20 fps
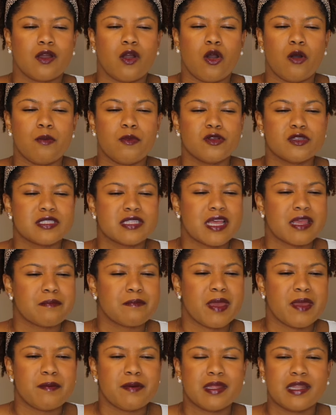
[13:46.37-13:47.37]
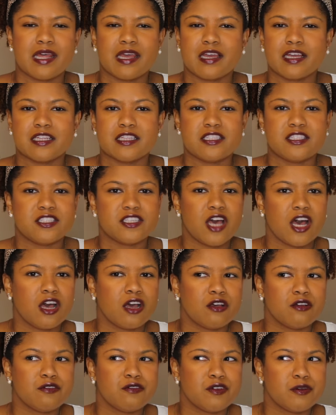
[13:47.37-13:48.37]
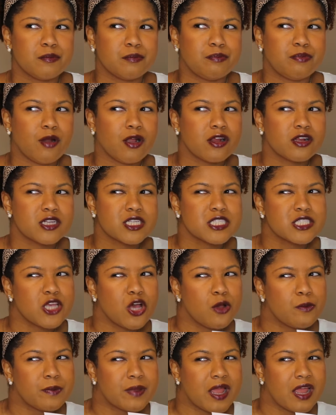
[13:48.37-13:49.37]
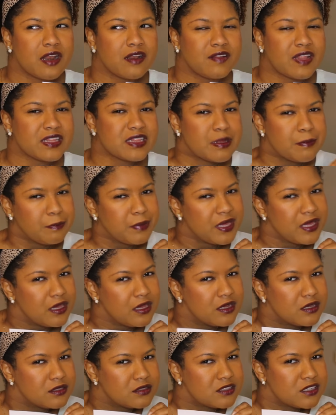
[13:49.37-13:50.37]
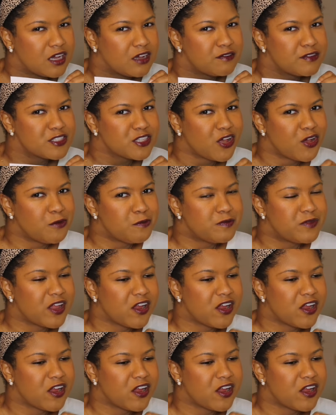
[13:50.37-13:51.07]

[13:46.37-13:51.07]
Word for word: almost like maybe like a Dove bar soap, kind of like the pink Dove soap.